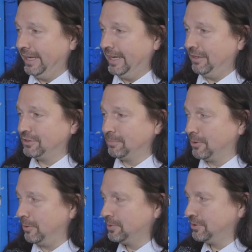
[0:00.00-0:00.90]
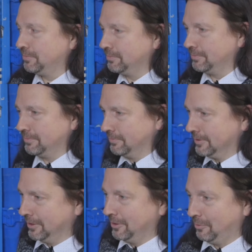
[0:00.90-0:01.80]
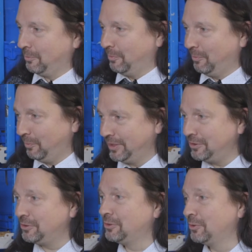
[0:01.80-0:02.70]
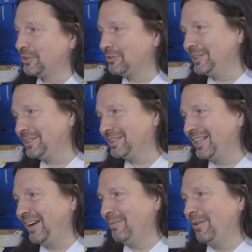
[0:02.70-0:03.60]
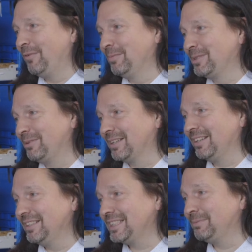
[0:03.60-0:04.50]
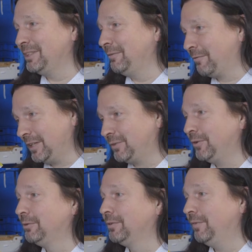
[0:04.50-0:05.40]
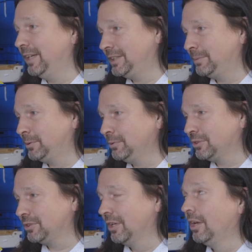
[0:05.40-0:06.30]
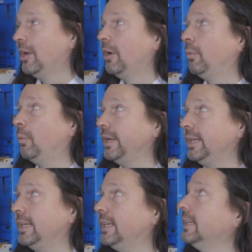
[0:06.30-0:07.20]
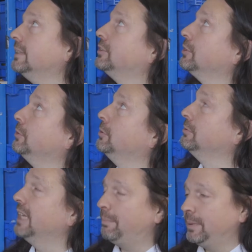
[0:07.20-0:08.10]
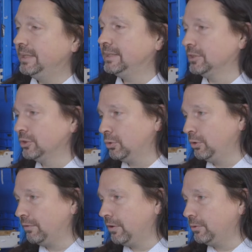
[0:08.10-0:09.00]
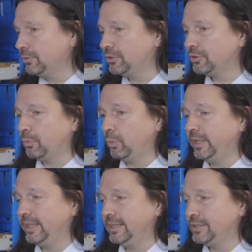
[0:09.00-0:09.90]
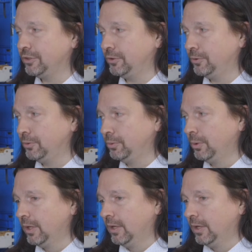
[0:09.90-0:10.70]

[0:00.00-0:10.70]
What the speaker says: here are some props. We do toiletries and we offer them to our clients. We do fresh fruit and vegetables. We do nappies and toilet rolls. We do